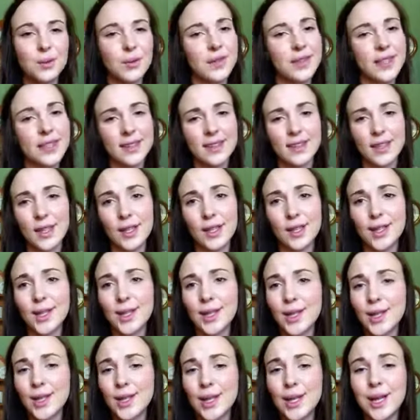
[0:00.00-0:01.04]
it was like the
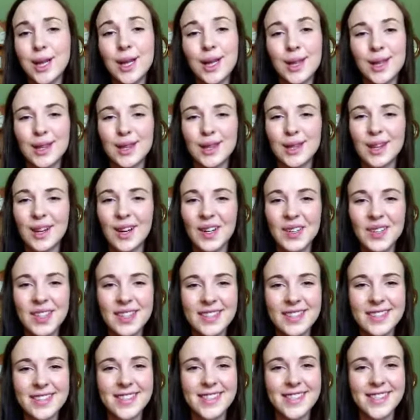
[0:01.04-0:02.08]

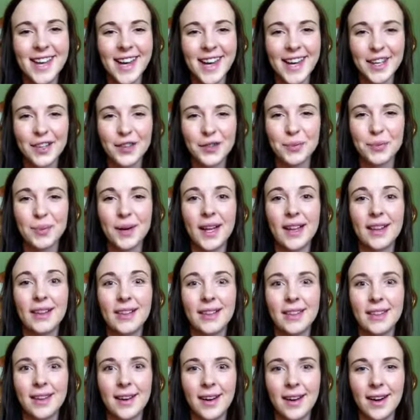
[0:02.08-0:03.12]
longest day of my
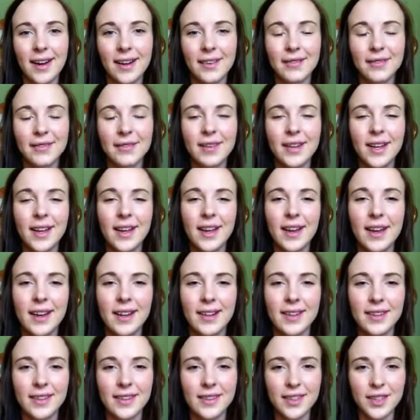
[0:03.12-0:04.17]
life,
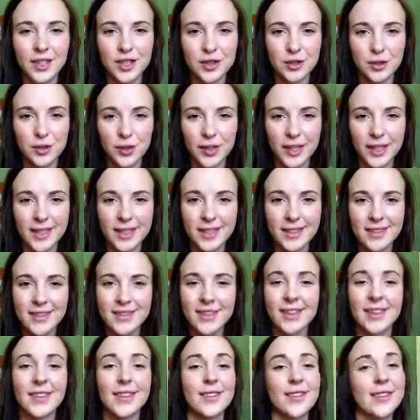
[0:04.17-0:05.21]
literally,
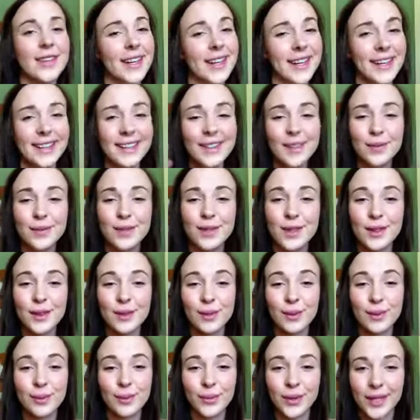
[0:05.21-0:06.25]
because he lives
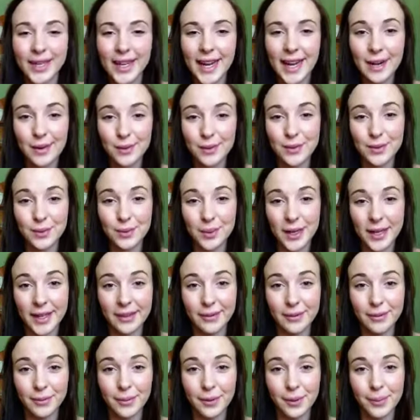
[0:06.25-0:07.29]
3 hours
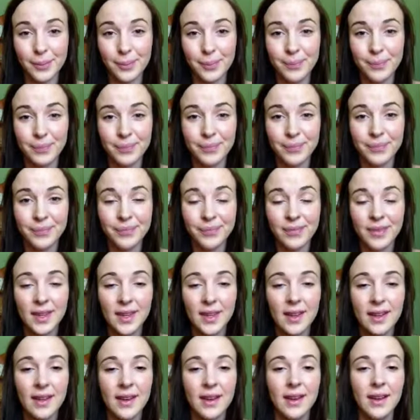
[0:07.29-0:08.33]
away from
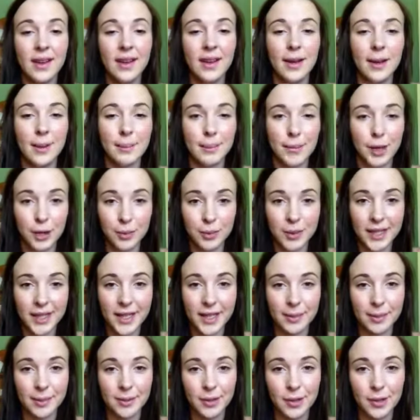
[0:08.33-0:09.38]
Melbourne
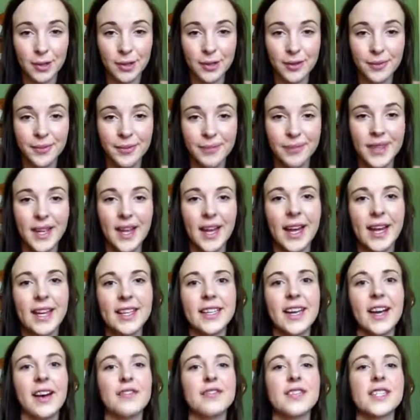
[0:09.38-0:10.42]
Airport
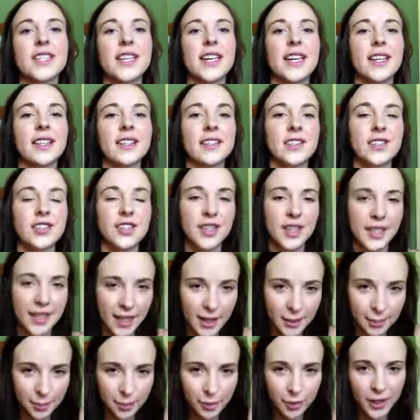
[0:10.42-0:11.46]
and you have to get to the
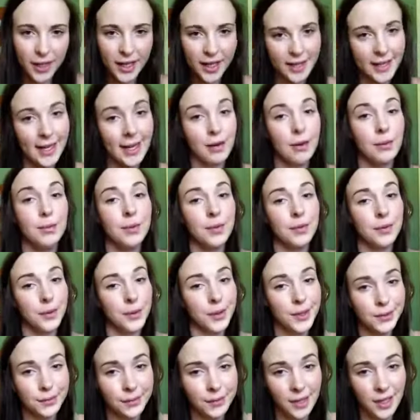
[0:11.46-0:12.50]
airport an hour
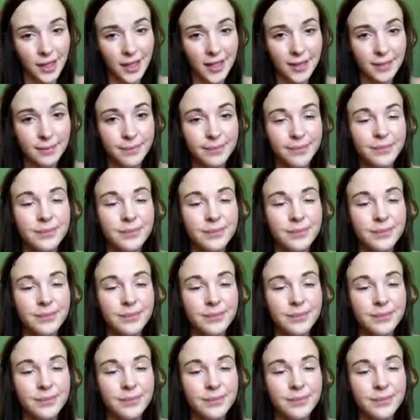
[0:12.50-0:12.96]
before your flight.